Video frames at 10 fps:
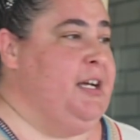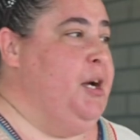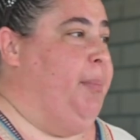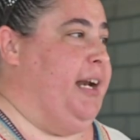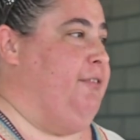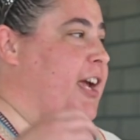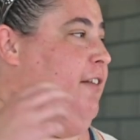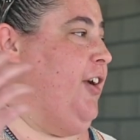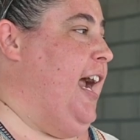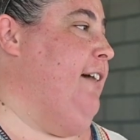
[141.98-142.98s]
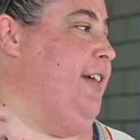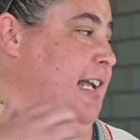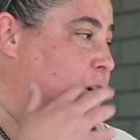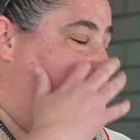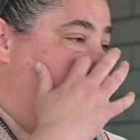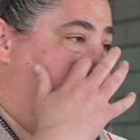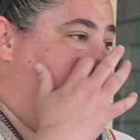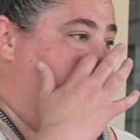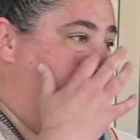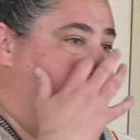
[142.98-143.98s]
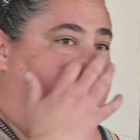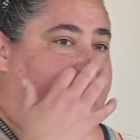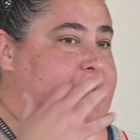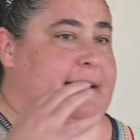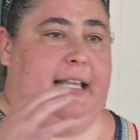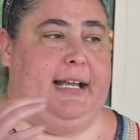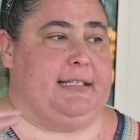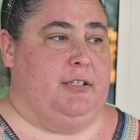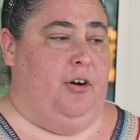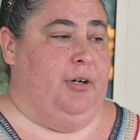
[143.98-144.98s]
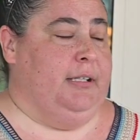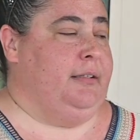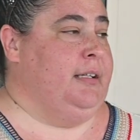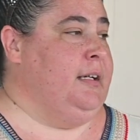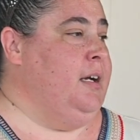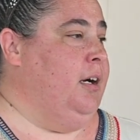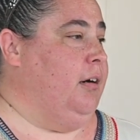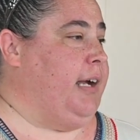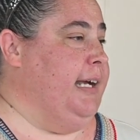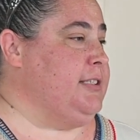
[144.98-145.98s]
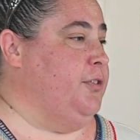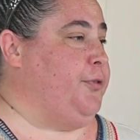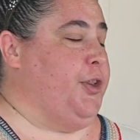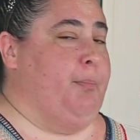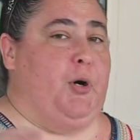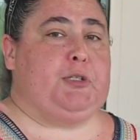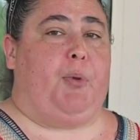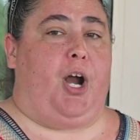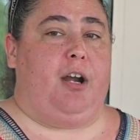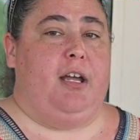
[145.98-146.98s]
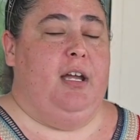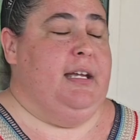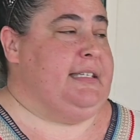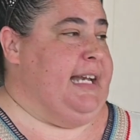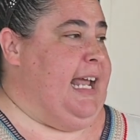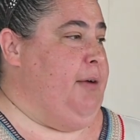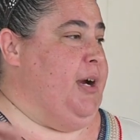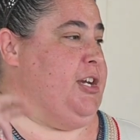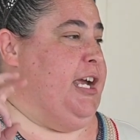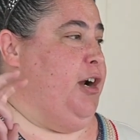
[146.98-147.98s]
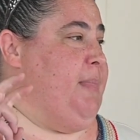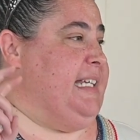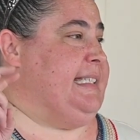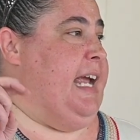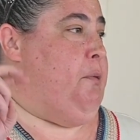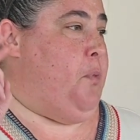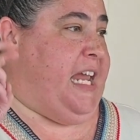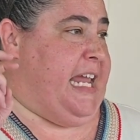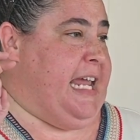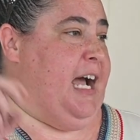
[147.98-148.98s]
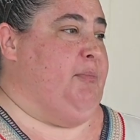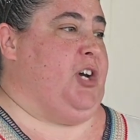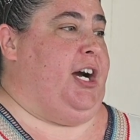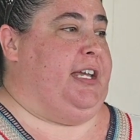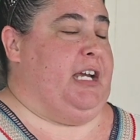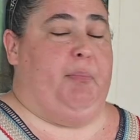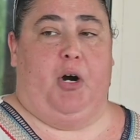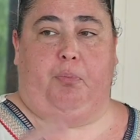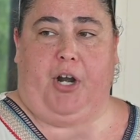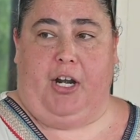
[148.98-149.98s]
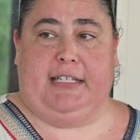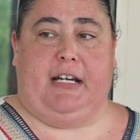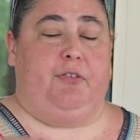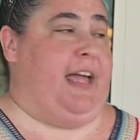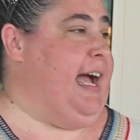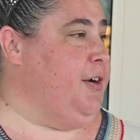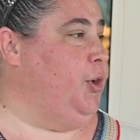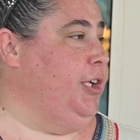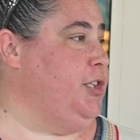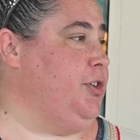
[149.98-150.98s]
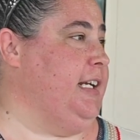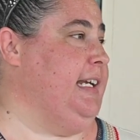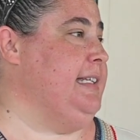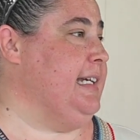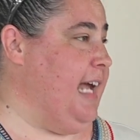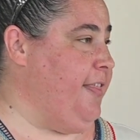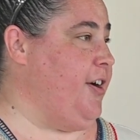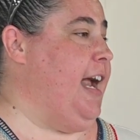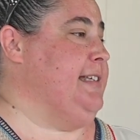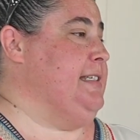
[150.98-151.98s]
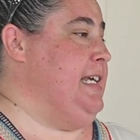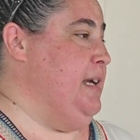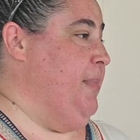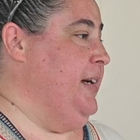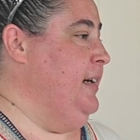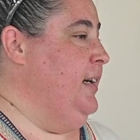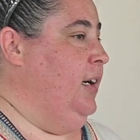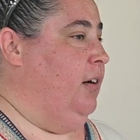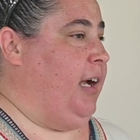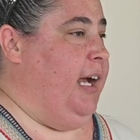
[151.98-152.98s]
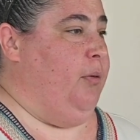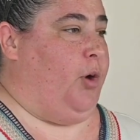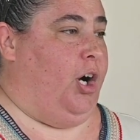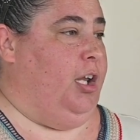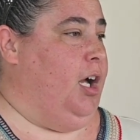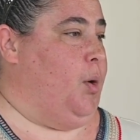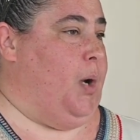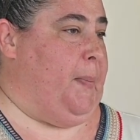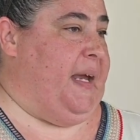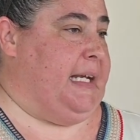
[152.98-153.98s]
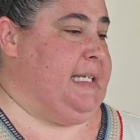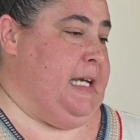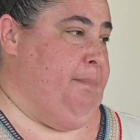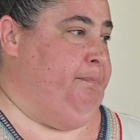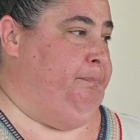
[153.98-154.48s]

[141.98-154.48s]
but if you ever have any questions, you just call us and let us know. Okay, so for the most part, today when you hear me say we, I'm talking about Prairie South and Holy Trinity together as a team. Okay, we're all on one big team.